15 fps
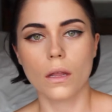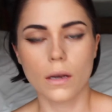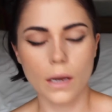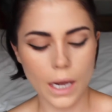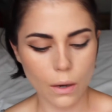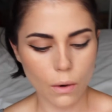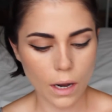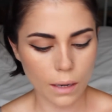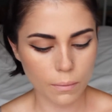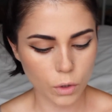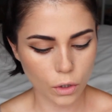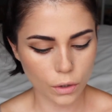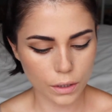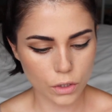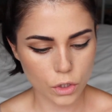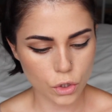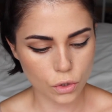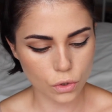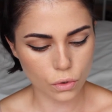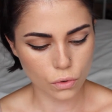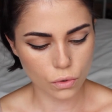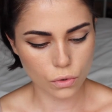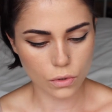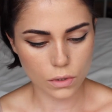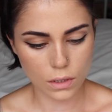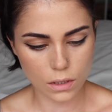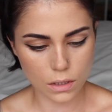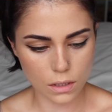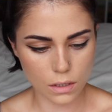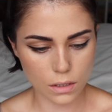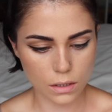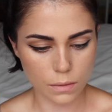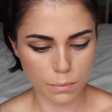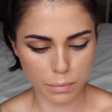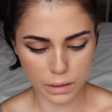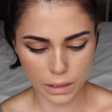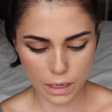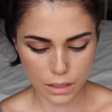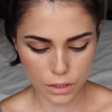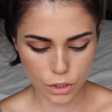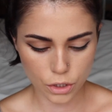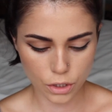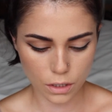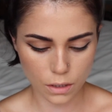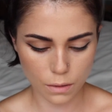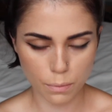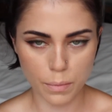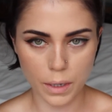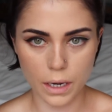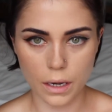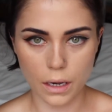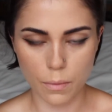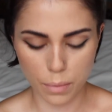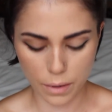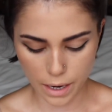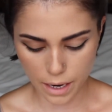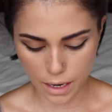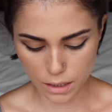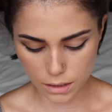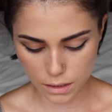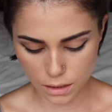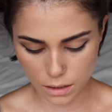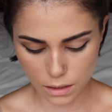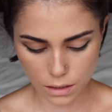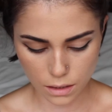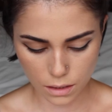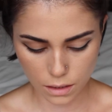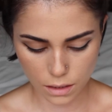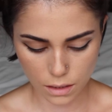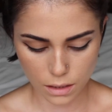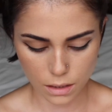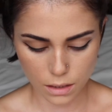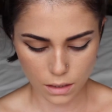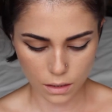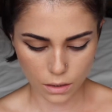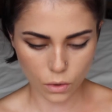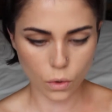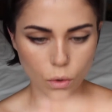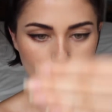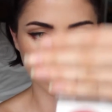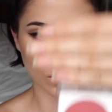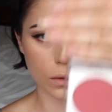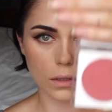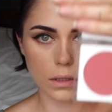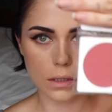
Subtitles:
Now I'm going to use this blush by a brand called